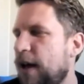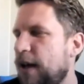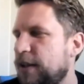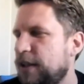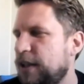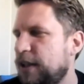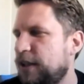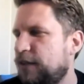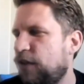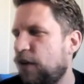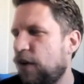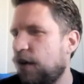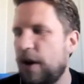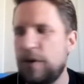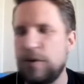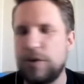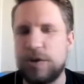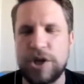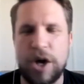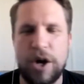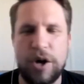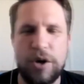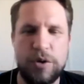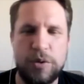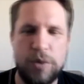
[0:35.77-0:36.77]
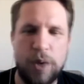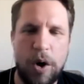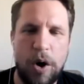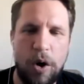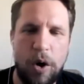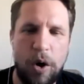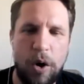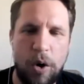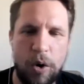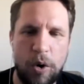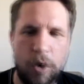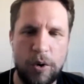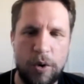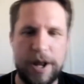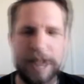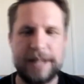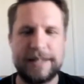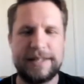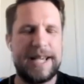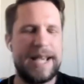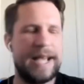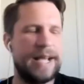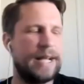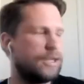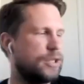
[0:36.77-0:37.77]
Just follow Joe on
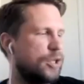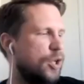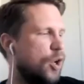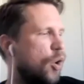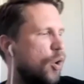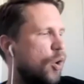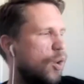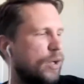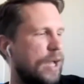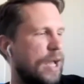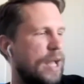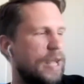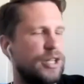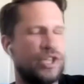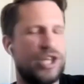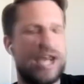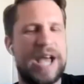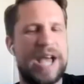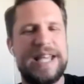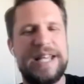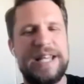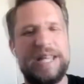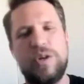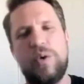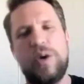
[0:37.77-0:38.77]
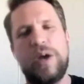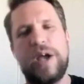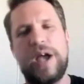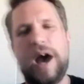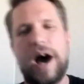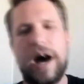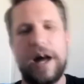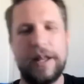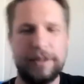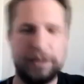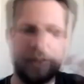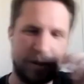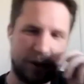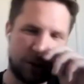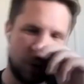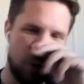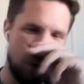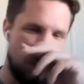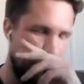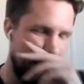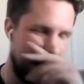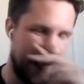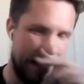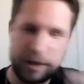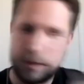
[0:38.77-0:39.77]
TikTok, jnoya
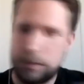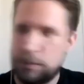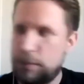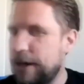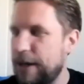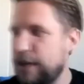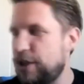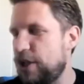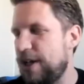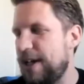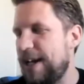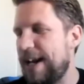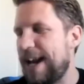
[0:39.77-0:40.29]
underscore inspiration